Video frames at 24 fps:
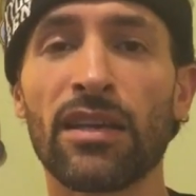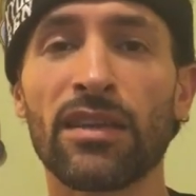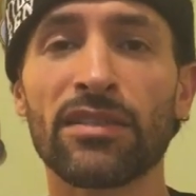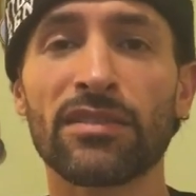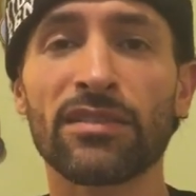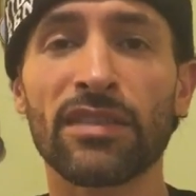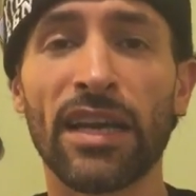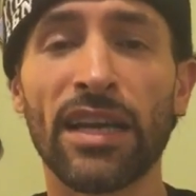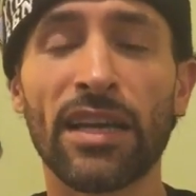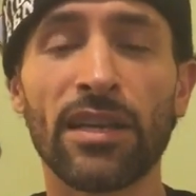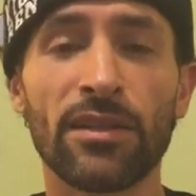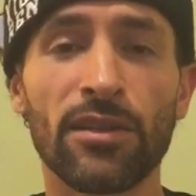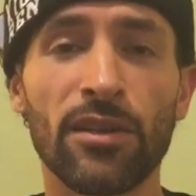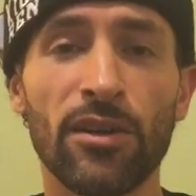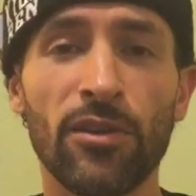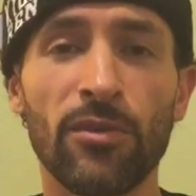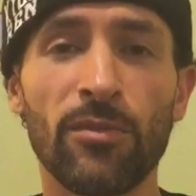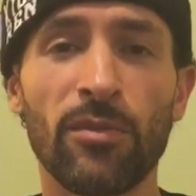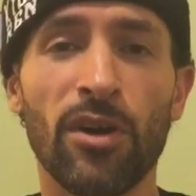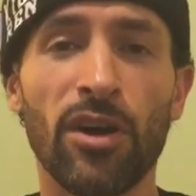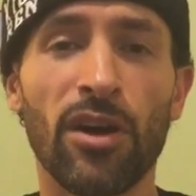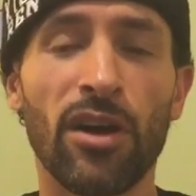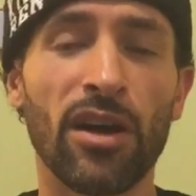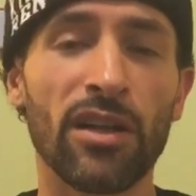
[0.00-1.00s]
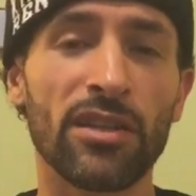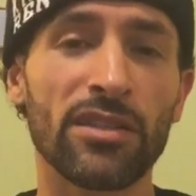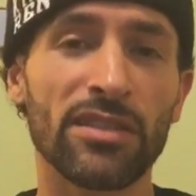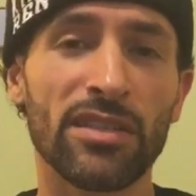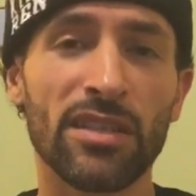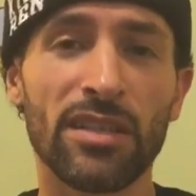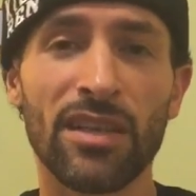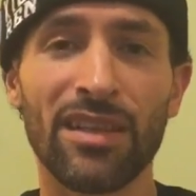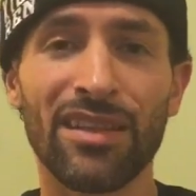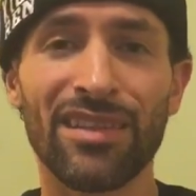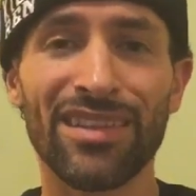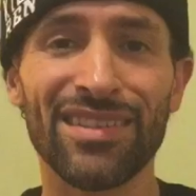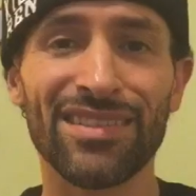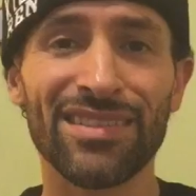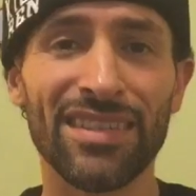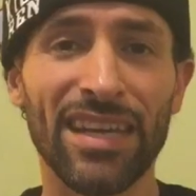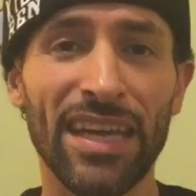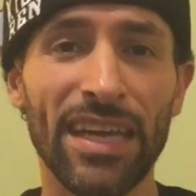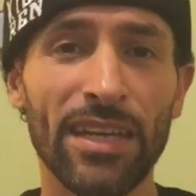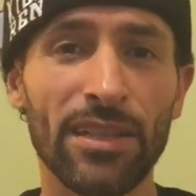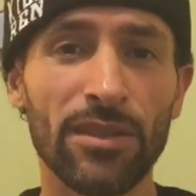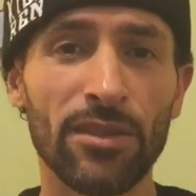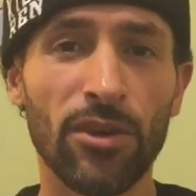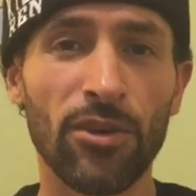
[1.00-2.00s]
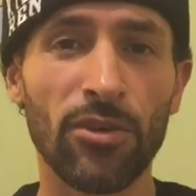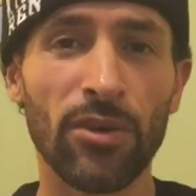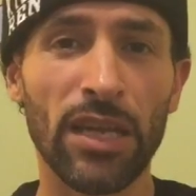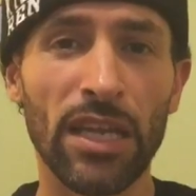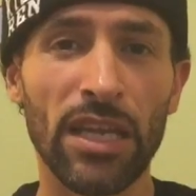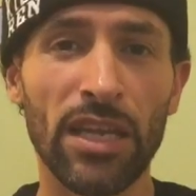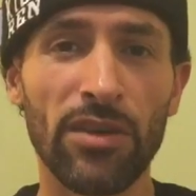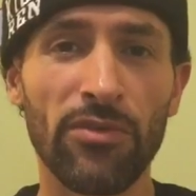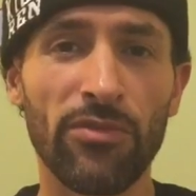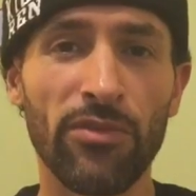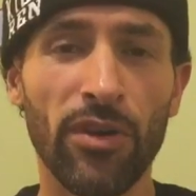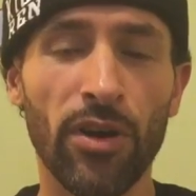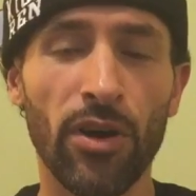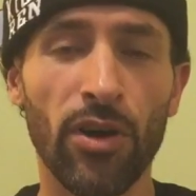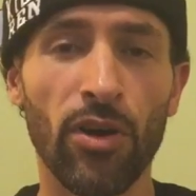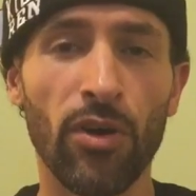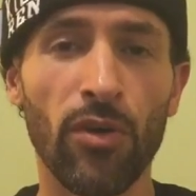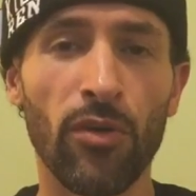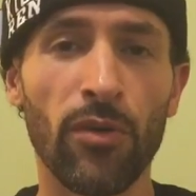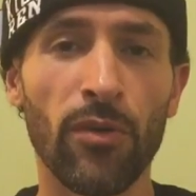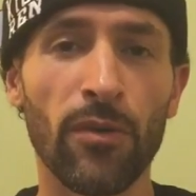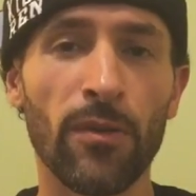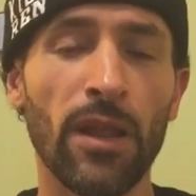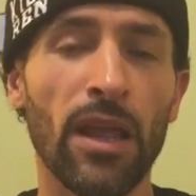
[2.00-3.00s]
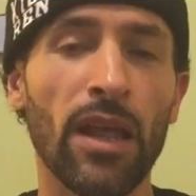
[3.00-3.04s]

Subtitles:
Psyclone Mods, the Psyclone Evo.